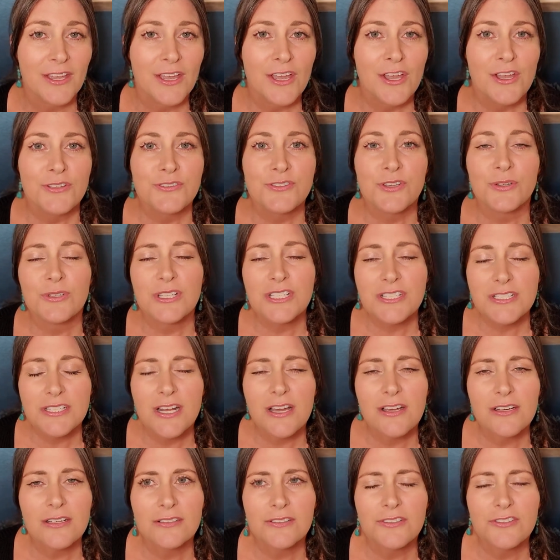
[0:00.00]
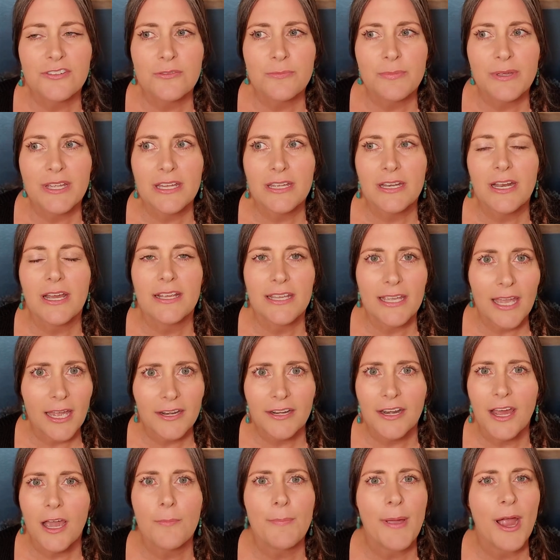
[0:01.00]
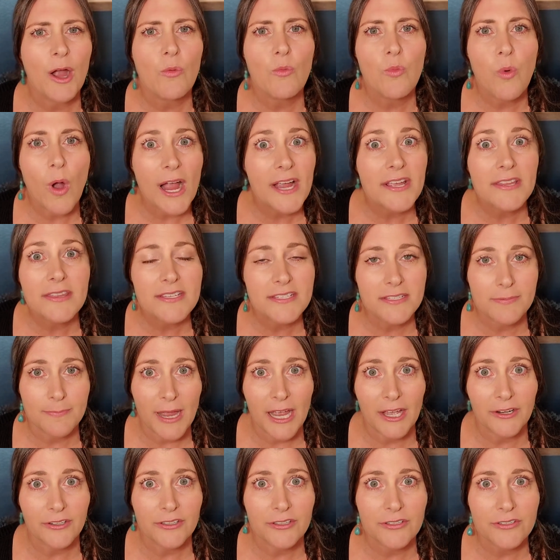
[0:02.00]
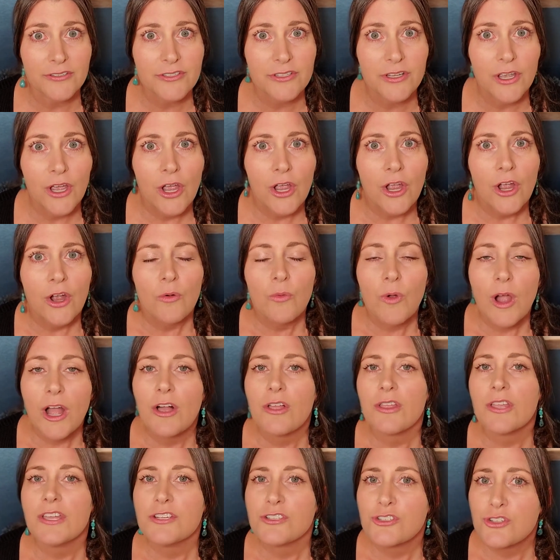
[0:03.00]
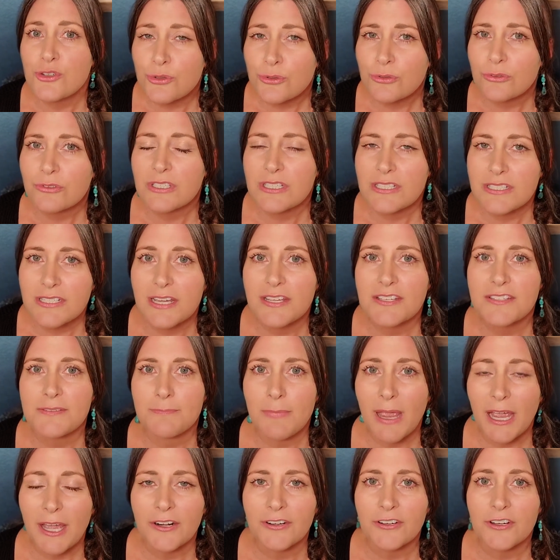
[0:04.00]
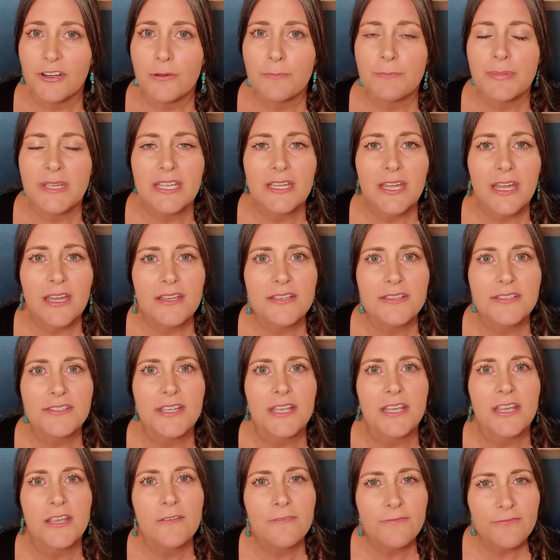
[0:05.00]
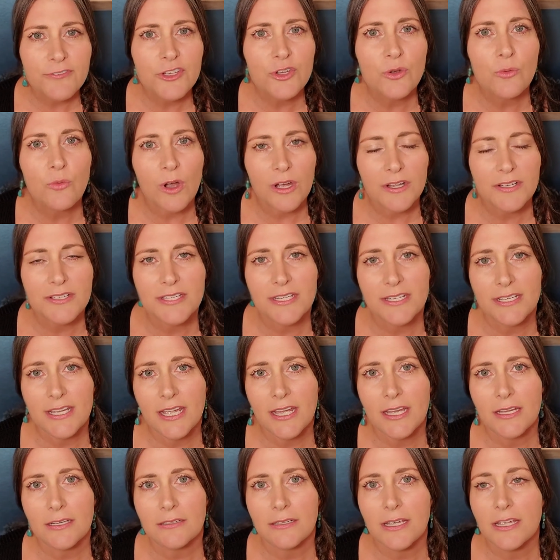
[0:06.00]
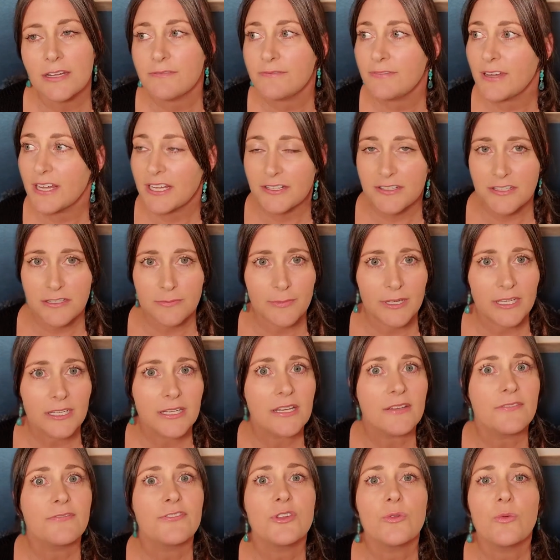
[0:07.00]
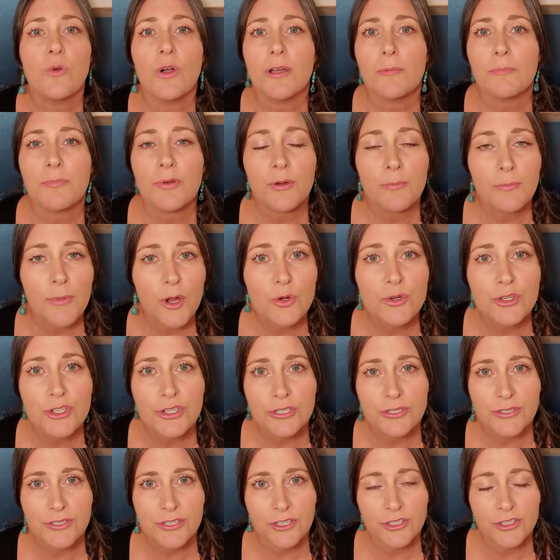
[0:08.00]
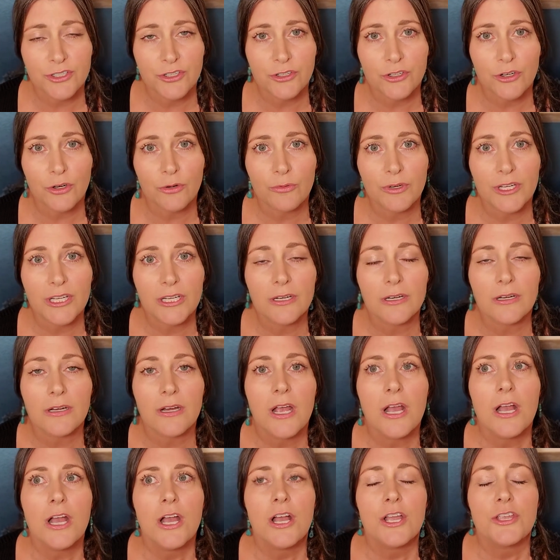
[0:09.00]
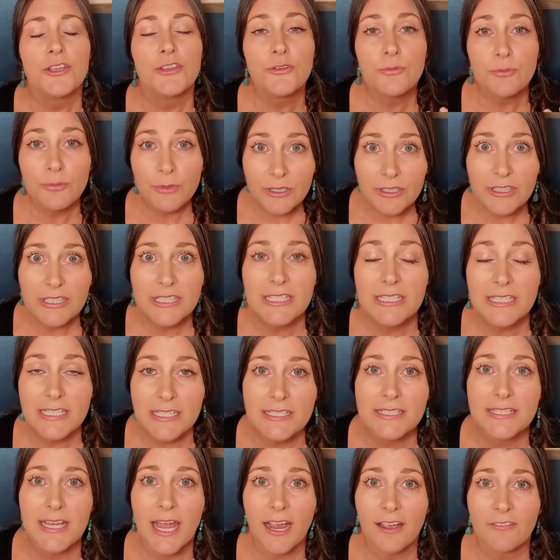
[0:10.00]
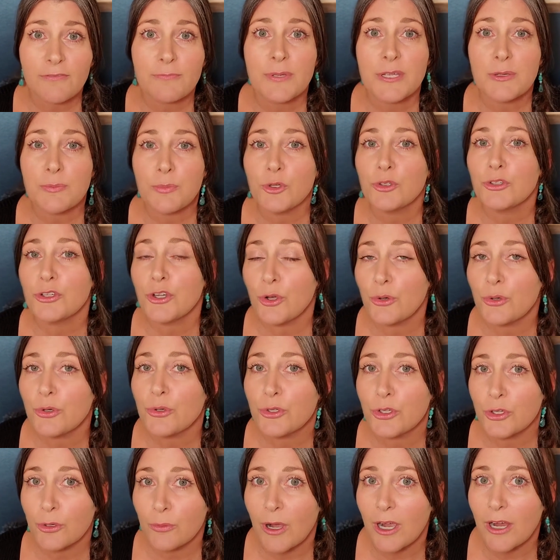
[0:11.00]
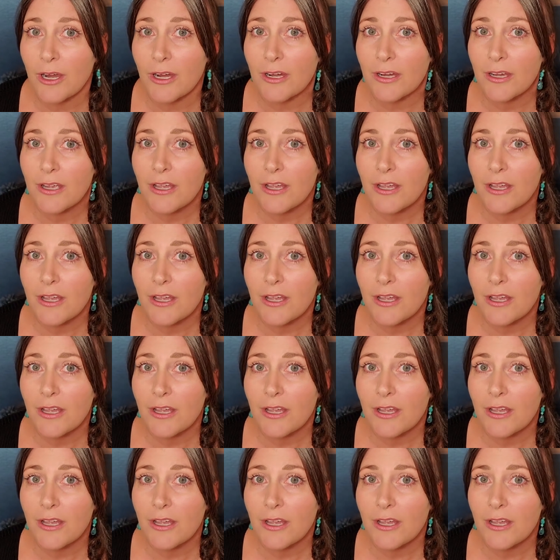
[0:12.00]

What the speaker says: So let's talk a little bit again about why this matters. Well, it truly does matter because if you want to get advancement, if you want promotions in your career, you really need to have people know who you are.